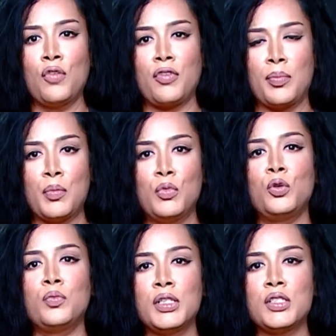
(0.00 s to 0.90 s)
From the
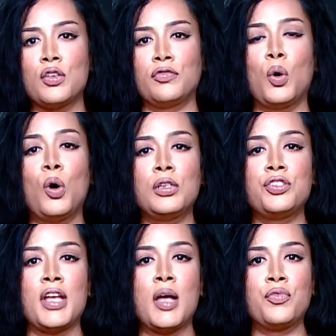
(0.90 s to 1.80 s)
movements of all
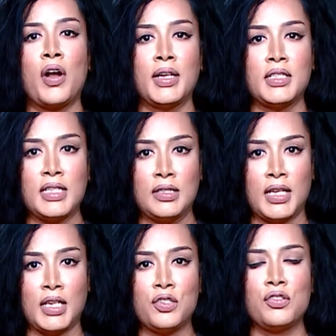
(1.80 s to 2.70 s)
share price
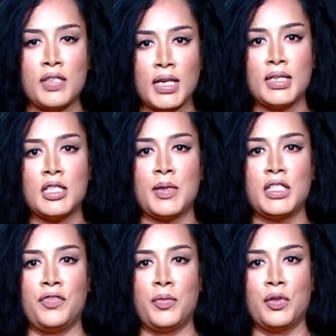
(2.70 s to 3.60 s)
index to
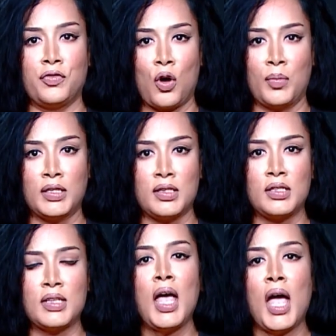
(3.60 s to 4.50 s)
sector-specific performances